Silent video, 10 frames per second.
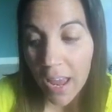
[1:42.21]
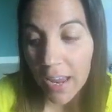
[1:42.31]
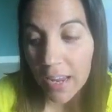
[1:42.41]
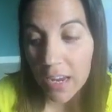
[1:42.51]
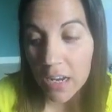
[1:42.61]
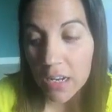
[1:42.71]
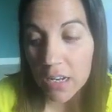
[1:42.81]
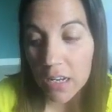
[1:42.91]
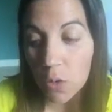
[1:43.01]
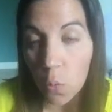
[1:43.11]
And
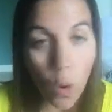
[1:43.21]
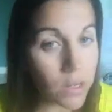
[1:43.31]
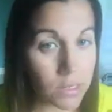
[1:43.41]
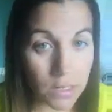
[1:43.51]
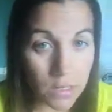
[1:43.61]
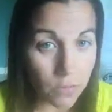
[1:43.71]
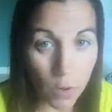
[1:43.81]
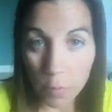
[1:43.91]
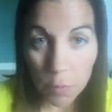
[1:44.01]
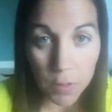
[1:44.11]
it wasn't
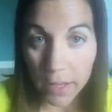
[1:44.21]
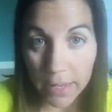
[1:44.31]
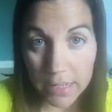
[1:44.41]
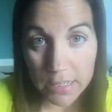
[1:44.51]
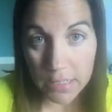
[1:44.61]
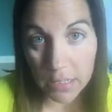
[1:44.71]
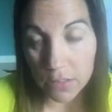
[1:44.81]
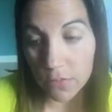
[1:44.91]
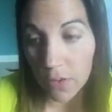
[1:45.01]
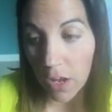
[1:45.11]
from a place
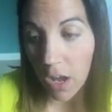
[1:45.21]
of